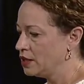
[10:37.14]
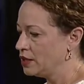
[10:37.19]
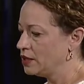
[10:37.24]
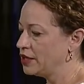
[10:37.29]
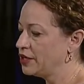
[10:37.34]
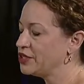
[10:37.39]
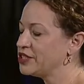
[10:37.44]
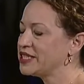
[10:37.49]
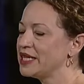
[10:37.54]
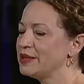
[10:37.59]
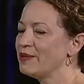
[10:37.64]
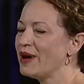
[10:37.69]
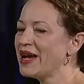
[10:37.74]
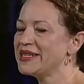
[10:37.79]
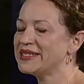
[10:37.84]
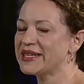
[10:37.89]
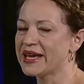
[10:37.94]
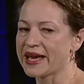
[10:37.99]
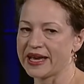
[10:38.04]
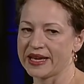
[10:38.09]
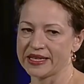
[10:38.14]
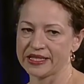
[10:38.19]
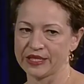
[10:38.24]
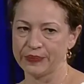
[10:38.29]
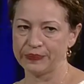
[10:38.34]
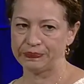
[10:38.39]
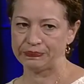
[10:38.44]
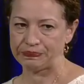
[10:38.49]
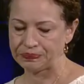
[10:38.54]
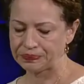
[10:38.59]
Now, you see, my dad,
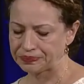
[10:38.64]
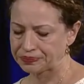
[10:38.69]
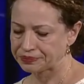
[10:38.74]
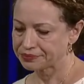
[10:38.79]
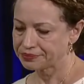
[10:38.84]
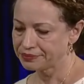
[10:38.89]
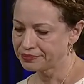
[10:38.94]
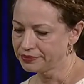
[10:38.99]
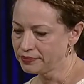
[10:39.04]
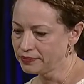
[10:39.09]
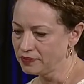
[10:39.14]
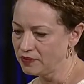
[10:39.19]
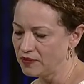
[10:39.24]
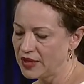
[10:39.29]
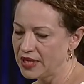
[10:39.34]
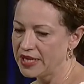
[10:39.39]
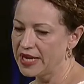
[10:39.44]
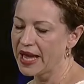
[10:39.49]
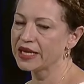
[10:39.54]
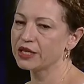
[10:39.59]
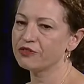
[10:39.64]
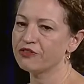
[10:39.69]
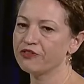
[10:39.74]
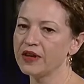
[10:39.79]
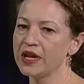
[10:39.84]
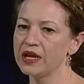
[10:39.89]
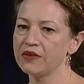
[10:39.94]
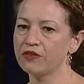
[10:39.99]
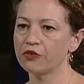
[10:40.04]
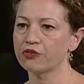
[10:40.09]
he had a
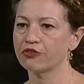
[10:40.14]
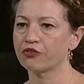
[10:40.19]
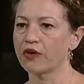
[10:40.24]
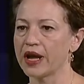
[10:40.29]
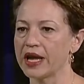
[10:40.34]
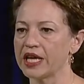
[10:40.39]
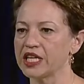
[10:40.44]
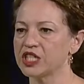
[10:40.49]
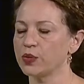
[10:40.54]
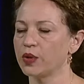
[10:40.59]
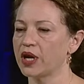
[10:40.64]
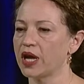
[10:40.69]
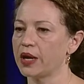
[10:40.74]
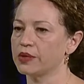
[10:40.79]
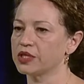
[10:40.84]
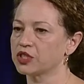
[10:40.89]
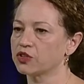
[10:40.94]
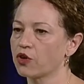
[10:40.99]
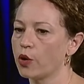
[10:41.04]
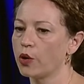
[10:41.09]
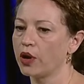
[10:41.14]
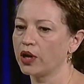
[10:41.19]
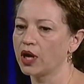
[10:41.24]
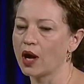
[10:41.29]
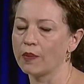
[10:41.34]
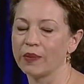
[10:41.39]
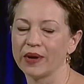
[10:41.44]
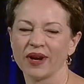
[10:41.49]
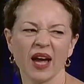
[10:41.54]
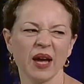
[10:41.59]
favorite phrase when I was growing
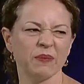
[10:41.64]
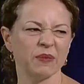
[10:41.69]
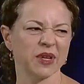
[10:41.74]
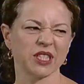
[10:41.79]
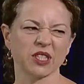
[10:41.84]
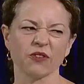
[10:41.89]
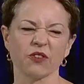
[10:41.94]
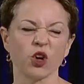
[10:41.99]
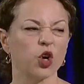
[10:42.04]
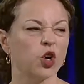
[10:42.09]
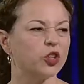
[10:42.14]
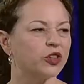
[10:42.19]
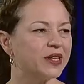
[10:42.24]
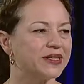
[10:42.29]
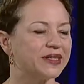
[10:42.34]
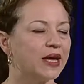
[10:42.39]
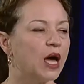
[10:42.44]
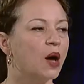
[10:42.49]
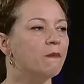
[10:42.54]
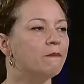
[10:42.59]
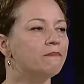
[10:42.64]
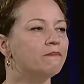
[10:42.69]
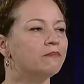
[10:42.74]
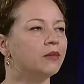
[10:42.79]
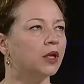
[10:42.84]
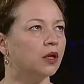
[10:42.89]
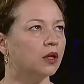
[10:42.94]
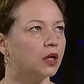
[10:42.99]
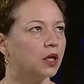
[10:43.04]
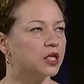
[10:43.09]
up, and I must have heard this a
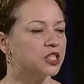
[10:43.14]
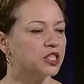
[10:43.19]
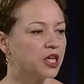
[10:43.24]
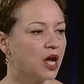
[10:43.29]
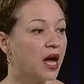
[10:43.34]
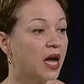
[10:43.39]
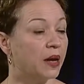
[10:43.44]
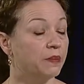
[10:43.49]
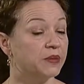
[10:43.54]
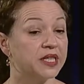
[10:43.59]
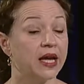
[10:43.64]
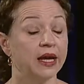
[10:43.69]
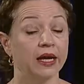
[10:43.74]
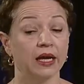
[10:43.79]
million times.